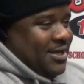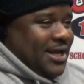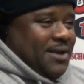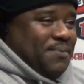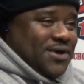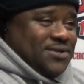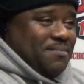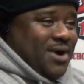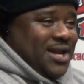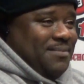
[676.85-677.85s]
he puts some
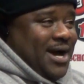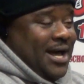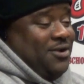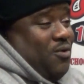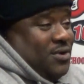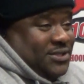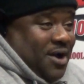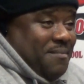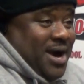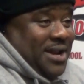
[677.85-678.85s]
money behind it, or
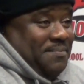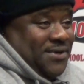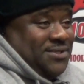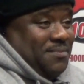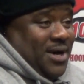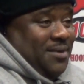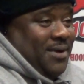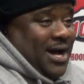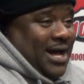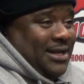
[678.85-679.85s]
somebody puts some money
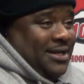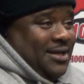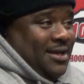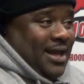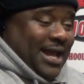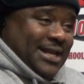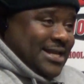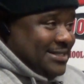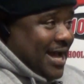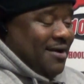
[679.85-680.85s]
behind it, and
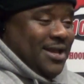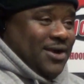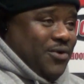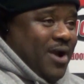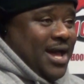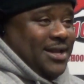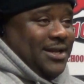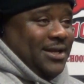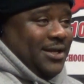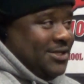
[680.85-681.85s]
he's out here grinding it.